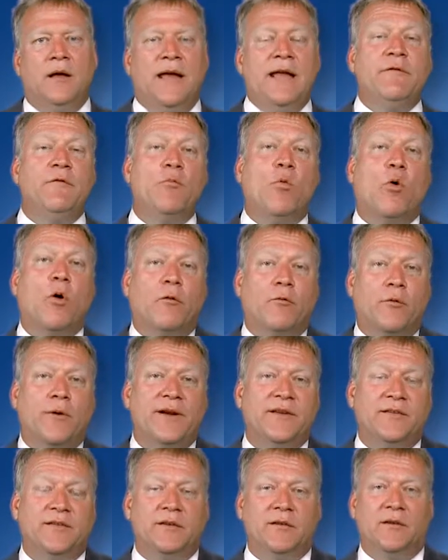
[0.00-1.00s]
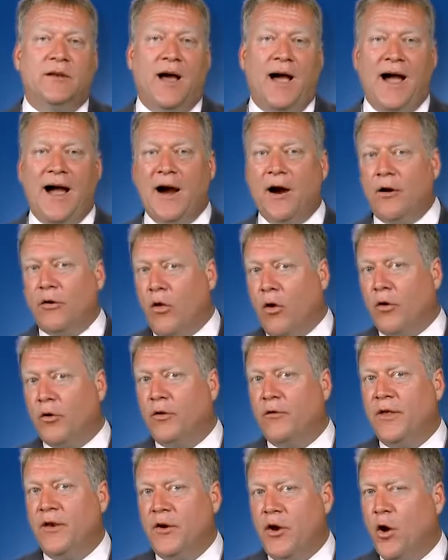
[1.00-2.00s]
Even more of a reason to hire a
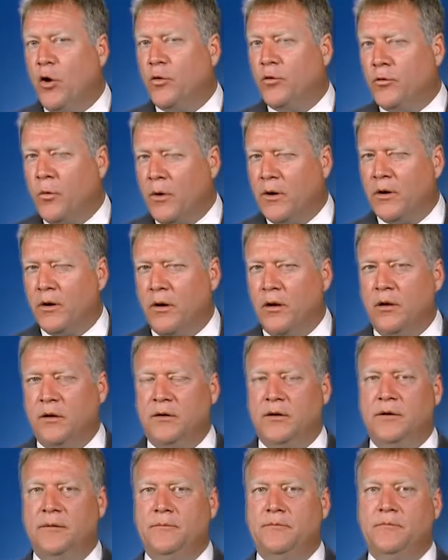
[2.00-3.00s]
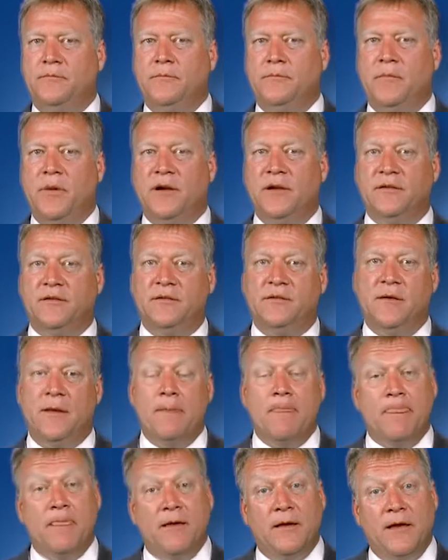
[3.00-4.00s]
lawyer that knows where to look, because
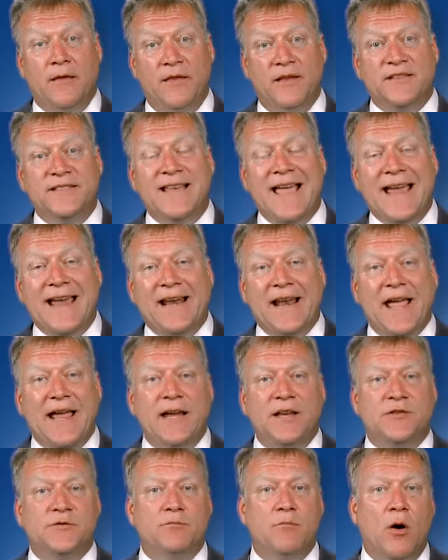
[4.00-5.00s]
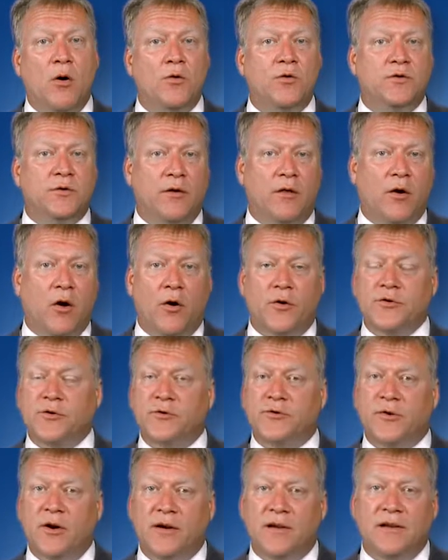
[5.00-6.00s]
in this day and age, most of the
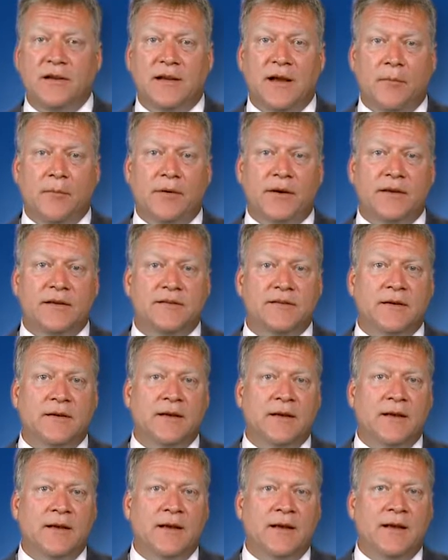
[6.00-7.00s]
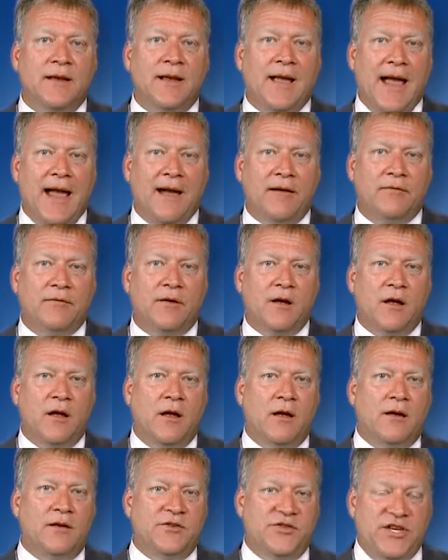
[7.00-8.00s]
larger trucking companies have
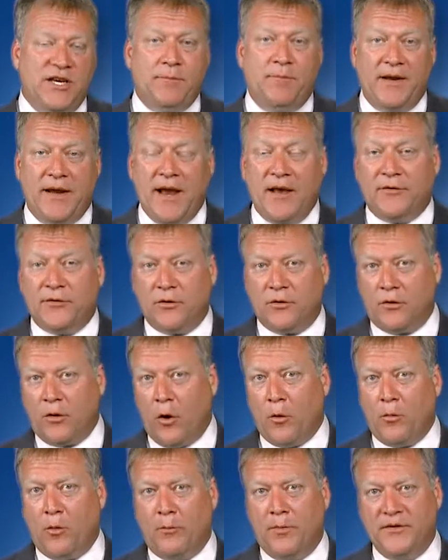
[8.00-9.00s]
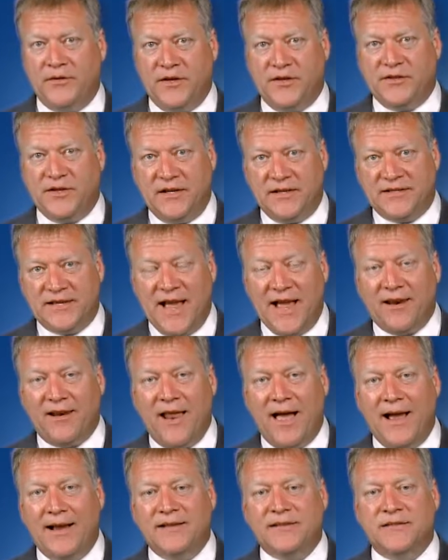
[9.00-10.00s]
GPS or global positioning
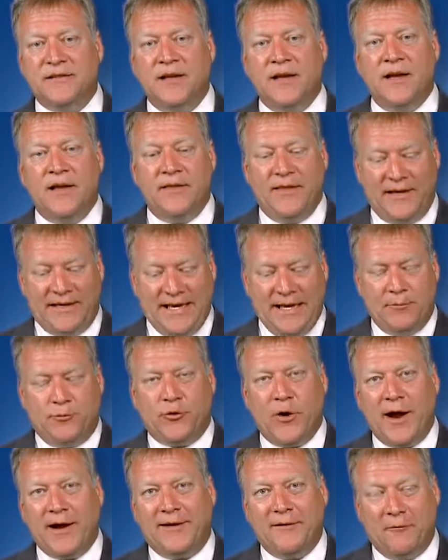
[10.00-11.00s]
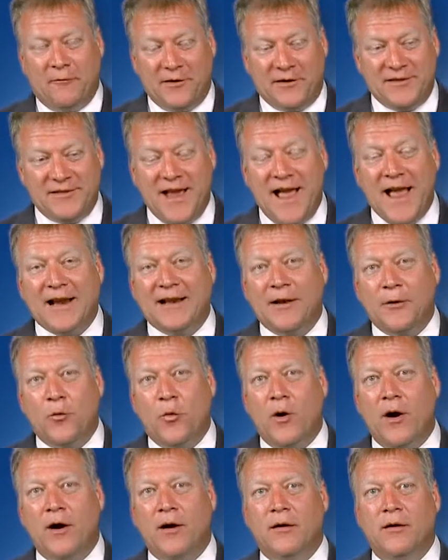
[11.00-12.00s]
satellites that keep track of exactly
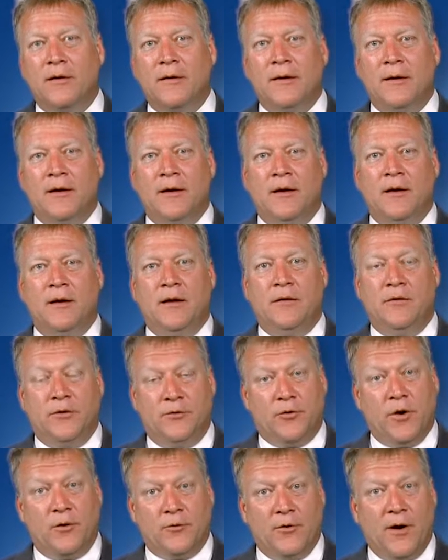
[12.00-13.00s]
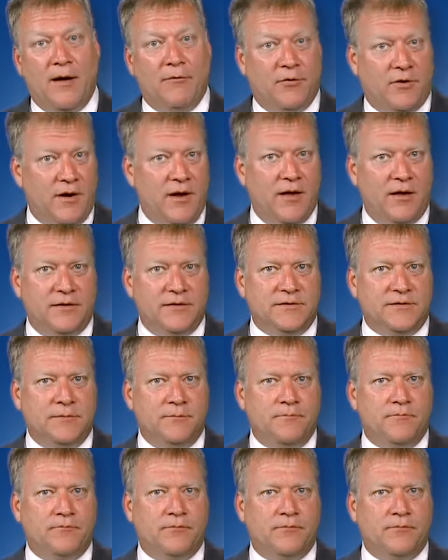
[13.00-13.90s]
where the truck driver is.